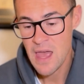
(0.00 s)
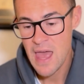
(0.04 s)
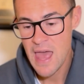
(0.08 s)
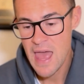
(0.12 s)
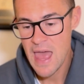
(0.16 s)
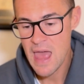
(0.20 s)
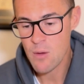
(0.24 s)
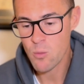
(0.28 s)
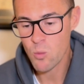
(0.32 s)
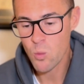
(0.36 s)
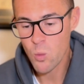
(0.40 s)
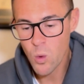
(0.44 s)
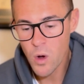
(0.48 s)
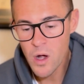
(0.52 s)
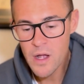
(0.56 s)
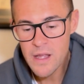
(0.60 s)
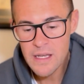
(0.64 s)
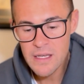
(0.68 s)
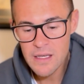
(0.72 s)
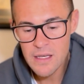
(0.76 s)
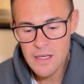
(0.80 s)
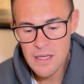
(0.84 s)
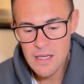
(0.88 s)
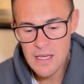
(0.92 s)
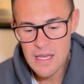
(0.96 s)
And what
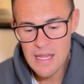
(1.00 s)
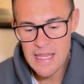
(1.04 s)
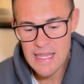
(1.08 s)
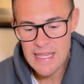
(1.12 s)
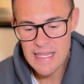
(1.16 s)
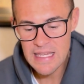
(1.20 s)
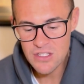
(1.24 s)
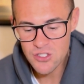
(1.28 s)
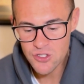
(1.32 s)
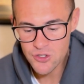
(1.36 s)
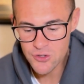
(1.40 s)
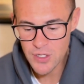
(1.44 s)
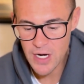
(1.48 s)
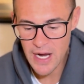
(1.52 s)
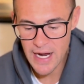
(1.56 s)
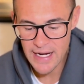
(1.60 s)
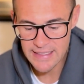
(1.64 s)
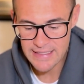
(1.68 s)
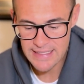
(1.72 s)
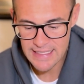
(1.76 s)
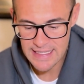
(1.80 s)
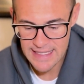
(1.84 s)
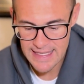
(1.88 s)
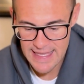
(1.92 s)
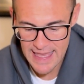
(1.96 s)
he's trying
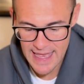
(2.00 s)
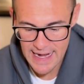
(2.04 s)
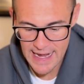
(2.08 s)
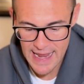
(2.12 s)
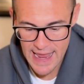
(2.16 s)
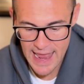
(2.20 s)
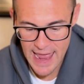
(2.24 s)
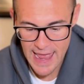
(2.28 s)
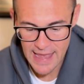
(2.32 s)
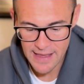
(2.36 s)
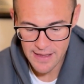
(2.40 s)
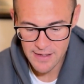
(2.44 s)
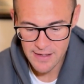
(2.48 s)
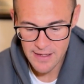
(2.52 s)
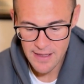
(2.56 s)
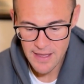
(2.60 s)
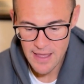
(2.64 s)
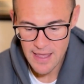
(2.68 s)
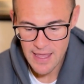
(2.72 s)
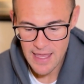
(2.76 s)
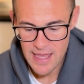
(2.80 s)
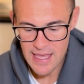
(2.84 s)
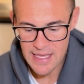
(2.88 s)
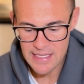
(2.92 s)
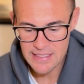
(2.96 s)
to get at
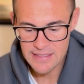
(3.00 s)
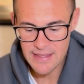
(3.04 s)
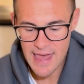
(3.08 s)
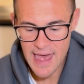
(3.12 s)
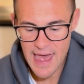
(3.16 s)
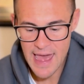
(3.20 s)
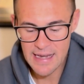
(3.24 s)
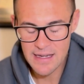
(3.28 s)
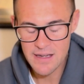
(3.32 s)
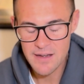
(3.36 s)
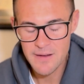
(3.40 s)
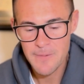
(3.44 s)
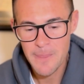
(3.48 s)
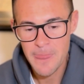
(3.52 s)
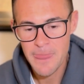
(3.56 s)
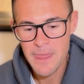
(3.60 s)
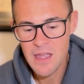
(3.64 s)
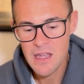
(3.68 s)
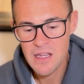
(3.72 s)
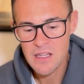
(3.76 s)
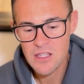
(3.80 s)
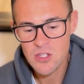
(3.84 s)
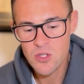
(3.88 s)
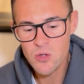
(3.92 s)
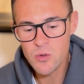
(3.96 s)
is that
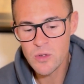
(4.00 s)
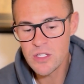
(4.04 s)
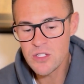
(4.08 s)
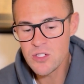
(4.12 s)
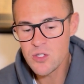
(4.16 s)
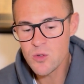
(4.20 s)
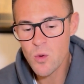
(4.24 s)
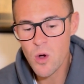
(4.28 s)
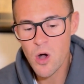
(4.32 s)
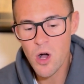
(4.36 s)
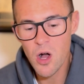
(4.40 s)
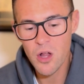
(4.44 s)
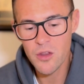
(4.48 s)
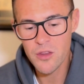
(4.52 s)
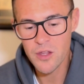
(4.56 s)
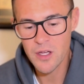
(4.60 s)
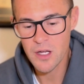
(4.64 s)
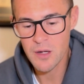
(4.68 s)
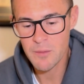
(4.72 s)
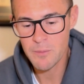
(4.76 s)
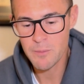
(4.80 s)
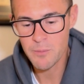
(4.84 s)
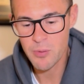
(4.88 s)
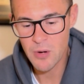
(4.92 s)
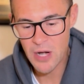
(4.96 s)
you can do all
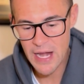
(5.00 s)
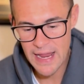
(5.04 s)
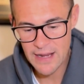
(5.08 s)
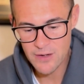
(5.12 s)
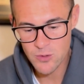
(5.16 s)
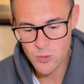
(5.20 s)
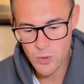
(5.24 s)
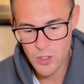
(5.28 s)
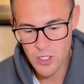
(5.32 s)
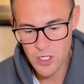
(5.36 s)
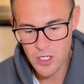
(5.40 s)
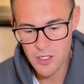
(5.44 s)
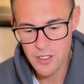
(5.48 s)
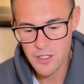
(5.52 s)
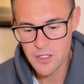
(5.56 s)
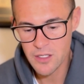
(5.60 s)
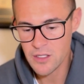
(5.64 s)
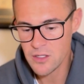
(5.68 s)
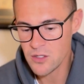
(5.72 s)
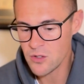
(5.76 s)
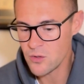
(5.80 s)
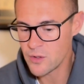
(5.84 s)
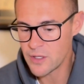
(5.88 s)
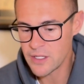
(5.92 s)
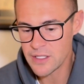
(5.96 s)
the brand work,
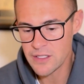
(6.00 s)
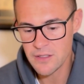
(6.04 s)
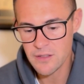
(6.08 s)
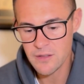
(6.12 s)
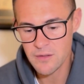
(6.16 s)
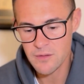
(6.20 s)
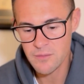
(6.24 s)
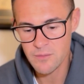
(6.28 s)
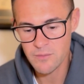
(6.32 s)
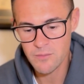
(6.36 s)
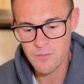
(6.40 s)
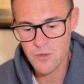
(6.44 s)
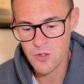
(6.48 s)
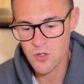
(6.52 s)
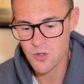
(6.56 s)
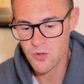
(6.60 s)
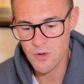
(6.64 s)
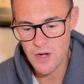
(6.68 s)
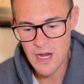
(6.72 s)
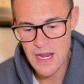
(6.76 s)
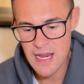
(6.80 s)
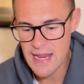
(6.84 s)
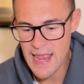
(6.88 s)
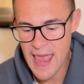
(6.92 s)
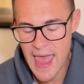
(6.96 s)
you can
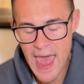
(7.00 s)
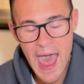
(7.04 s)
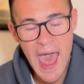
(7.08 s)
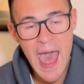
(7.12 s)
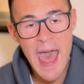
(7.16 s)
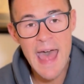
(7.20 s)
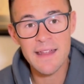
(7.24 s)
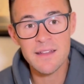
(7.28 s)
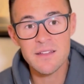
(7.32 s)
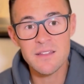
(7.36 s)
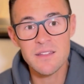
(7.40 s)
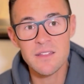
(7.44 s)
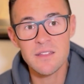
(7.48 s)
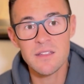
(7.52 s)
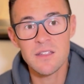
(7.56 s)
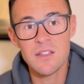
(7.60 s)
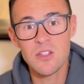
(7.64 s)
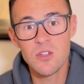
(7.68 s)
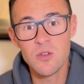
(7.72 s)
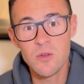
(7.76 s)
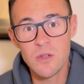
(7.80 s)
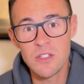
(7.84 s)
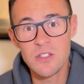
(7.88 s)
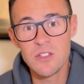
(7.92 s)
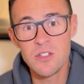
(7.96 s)
create ads,
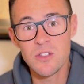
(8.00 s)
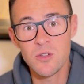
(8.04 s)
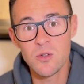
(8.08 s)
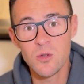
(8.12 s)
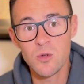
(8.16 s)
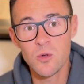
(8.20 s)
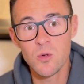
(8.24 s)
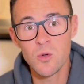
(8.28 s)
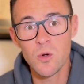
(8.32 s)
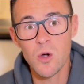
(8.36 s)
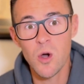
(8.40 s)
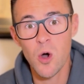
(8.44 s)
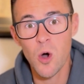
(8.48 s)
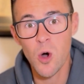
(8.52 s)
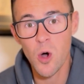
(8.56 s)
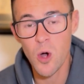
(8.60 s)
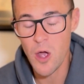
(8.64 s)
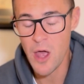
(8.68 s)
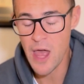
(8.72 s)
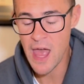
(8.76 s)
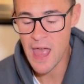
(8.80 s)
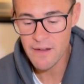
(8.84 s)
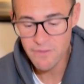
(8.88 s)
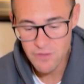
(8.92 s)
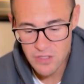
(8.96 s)
you can do
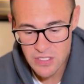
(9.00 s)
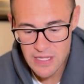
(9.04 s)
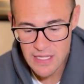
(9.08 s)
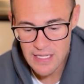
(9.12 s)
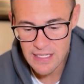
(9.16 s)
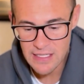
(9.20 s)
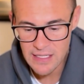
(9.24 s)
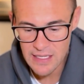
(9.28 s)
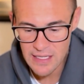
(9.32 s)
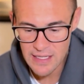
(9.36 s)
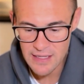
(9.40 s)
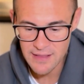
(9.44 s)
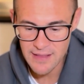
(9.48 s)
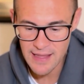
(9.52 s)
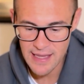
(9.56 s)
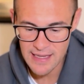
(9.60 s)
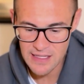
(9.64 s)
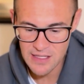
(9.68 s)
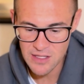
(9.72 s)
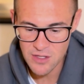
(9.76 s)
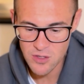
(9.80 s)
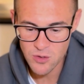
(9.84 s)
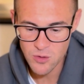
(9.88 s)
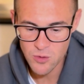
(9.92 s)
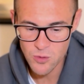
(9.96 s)
everything that
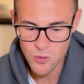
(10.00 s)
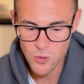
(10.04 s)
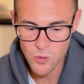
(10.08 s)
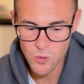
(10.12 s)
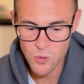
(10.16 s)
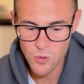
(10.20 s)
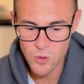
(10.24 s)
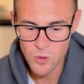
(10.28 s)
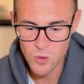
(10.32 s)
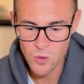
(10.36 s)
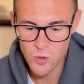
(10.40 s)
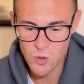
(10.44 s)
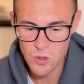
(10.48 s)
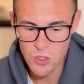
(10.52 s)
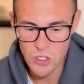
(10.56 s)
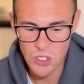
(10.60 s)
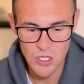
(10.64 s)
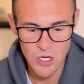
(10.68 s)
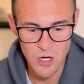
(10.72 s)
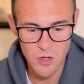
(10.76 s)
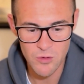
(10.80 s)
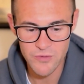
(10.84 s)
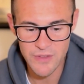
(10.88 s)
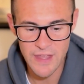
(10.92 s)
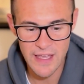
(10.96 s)

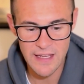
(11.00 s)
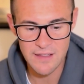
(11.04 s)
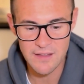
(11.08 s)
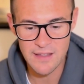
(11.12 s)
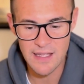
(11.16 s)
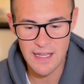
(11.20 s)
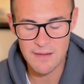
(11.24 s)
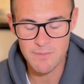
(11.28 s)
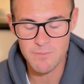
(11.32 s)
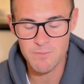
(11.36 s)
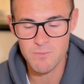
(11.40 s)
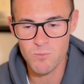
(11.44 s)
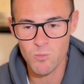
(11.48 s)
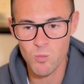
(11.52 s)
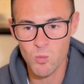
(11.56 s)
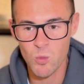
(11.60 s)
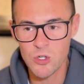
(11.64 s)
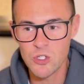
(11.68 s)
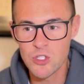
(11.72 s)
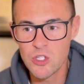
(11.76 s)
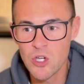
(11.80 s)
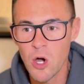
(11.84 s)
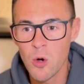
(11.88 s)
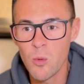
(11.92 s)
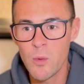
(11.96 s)
that
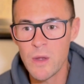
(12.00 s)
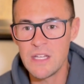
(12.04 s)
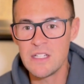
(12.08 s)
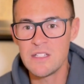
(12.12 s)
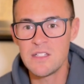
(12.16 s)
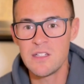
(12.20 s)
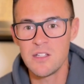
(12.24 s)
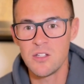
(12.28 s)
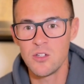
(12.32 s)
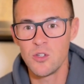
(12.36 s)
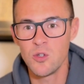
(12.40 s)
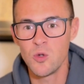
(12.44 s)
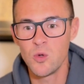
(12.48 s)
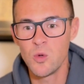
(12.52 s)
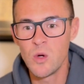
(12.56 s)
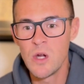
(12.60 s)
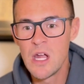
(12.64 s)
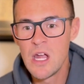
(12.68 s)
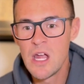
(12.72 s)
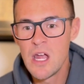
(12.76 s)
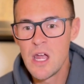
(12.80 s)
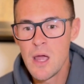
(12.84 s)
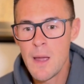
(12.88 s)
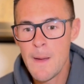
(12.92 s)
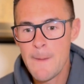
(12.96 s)
would go into
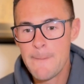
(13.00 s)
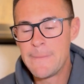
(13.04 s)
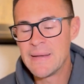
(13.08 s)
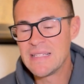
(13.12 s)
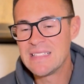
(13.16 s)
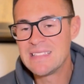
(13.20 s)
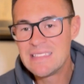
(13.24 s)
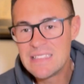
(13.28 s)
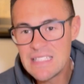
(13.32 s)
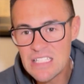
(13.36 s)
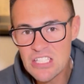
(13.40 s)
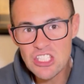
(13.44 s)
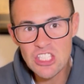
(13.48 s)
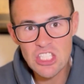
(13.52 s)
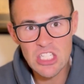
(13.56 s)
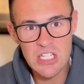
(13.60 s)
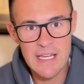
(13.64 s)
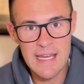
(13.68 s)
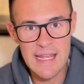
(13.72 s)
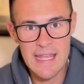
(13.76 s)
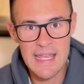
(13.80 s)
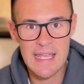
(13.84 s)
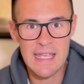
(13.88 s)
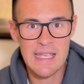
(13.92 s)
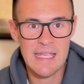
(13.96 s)

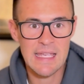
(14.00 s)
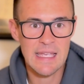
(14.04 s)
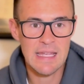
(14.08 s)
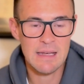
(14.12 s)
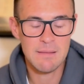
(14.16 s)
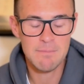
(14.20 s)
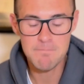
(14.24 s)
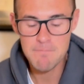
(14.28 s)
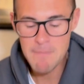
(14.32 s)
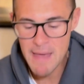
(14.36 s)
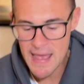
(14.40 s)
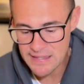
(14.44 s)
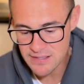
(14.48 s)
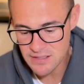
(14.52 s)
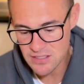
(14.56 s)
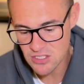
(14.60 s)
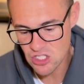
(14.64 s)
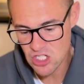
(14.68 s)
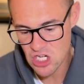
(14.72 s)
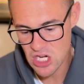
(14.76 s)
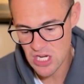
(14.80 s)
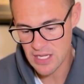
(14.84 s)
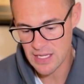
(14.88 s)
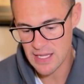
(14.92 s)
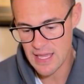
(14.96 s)
positioning and
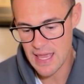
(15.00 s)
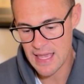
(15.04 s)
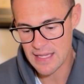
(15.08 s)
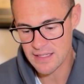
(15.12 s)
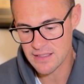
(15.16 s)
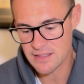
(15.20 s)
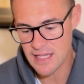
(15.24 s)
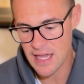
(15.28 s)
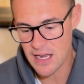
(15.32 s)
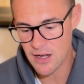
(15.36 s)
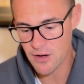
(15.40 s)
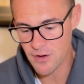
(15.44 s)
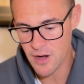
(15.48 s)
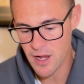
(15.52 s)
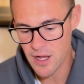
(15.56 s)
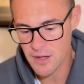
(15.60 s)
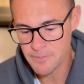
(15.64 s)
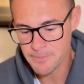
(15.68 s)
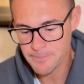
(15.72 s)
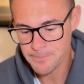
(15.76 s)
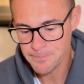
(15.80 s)
messaging, etc.